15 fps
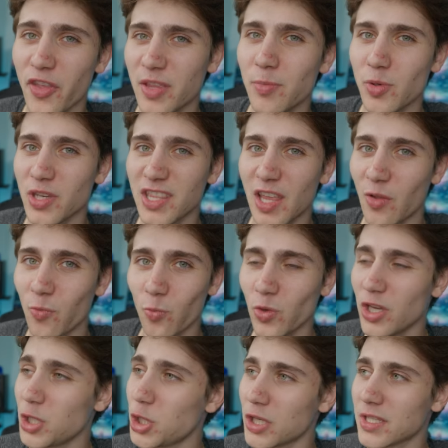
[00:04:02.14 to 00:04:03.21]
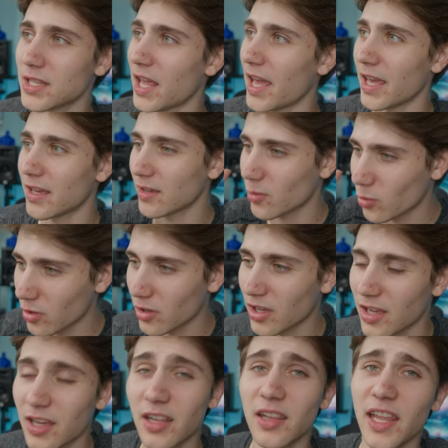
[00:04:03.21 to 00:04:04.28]
this music that we just like
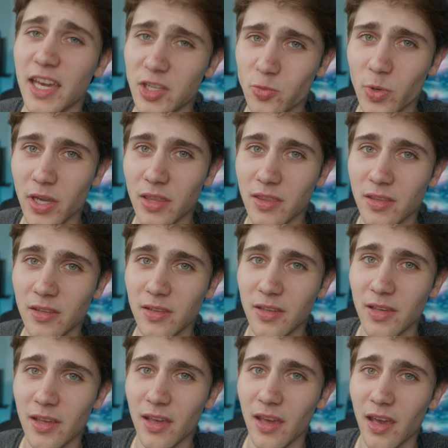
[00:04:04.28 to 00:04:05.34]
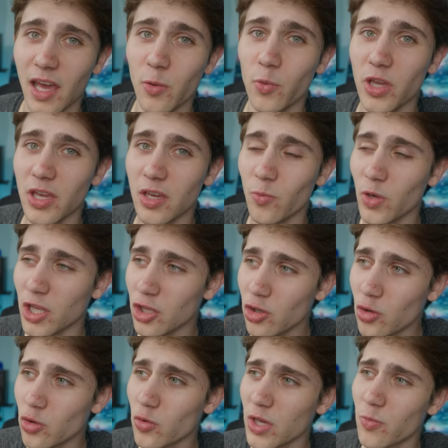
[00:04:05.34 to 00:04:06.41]
clicked with and we we
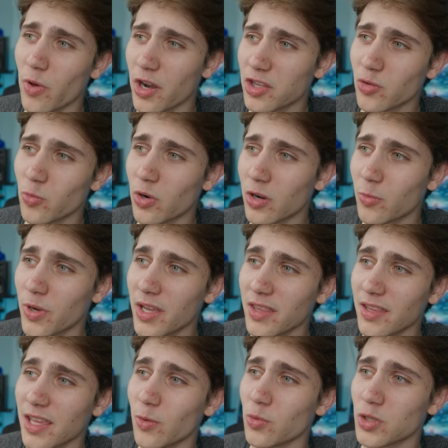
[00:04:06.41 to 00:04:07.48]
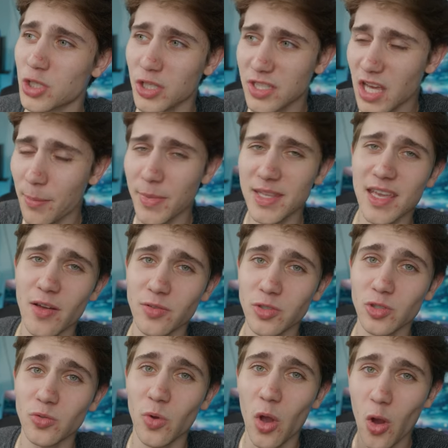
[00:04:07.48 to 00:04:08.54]
knew who we wanted to work with. It was just coming down
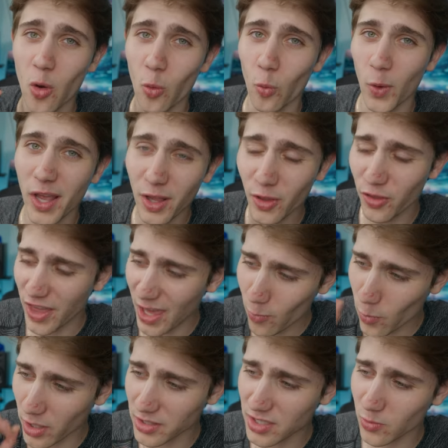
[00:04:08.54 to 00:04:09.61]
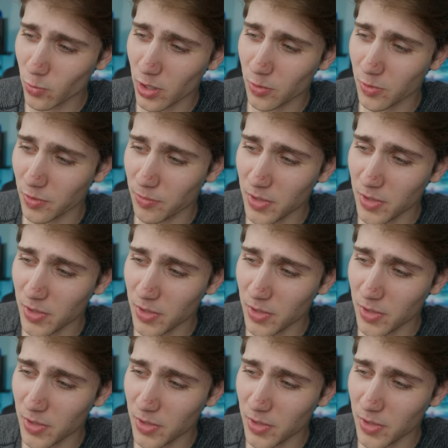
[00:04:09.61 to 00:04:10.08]
to will they want to work with